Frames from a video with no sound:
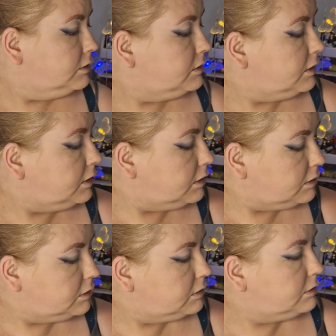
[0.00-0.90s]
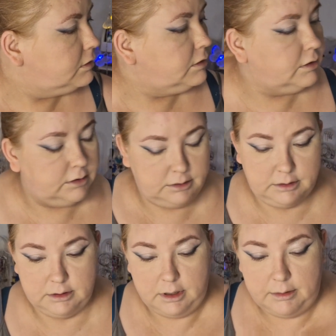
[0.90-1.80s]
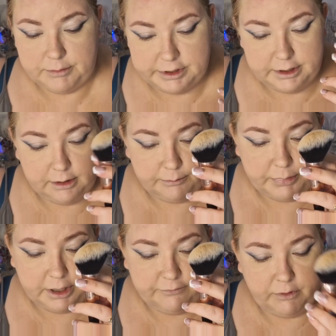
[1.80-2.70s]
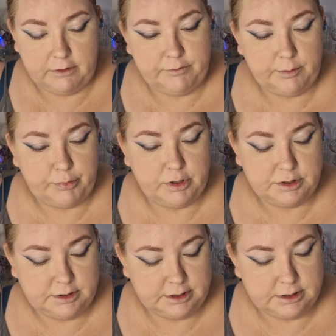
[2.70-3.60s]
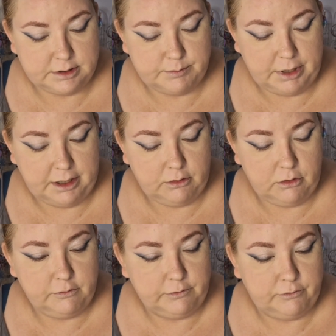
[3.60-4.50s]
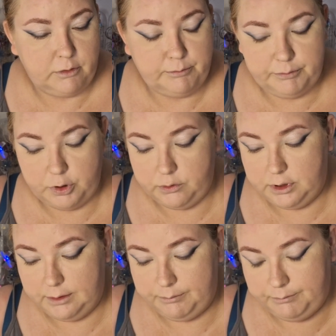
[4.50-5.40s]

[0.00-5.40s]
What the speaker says: And I'm taking big fluffy brush. This is Bake Off from Beauty